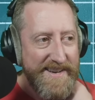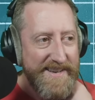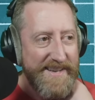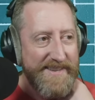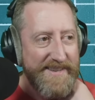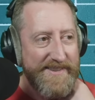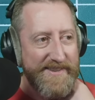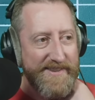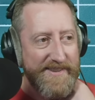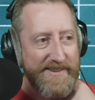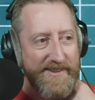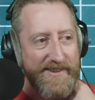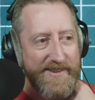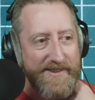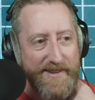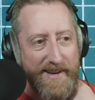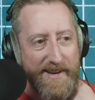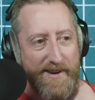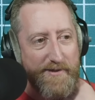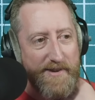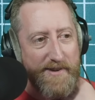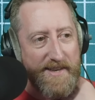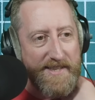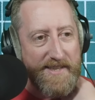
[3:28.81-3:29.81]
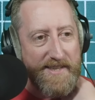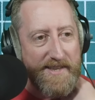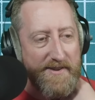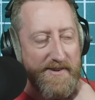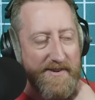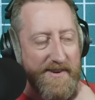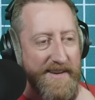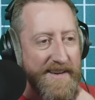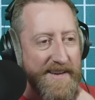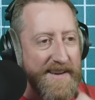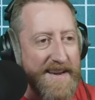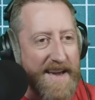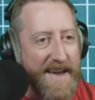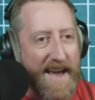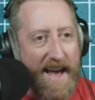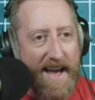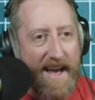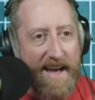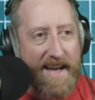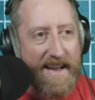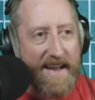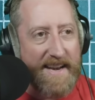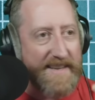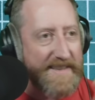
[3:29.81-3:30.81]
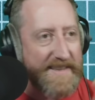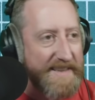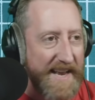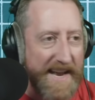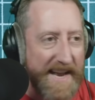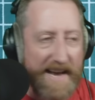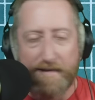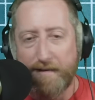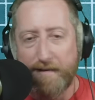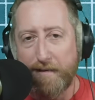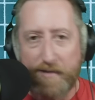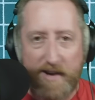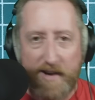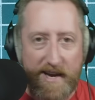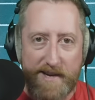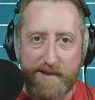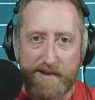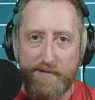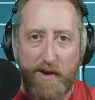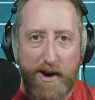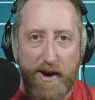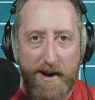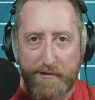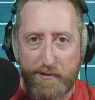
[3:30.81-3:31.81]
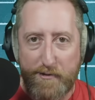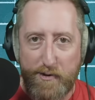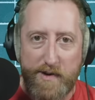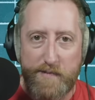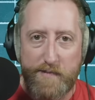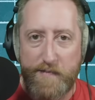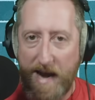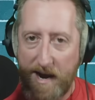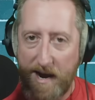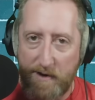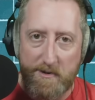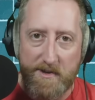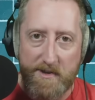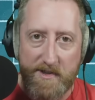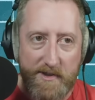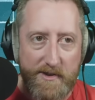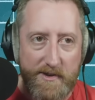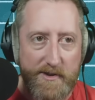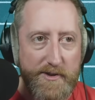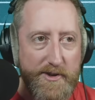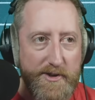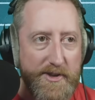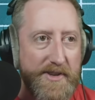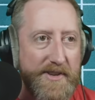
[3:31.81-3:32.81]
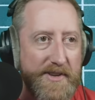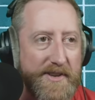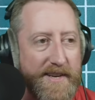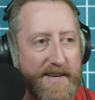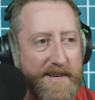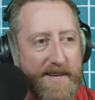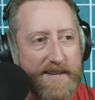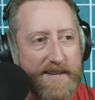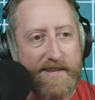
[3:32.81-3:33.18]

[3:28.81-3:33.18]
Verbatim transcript: That's what looks like what he's doing, and he's got to have some kind of off-grid power solution.